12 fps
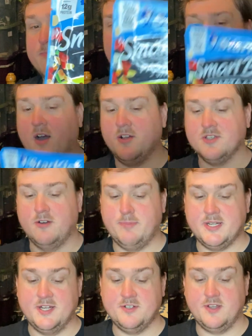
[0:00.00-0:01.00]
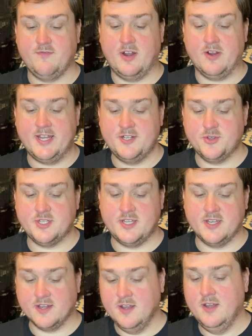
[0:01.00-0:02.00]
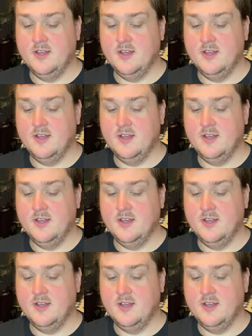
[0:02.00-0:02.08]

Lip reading: but also potentially very interesting.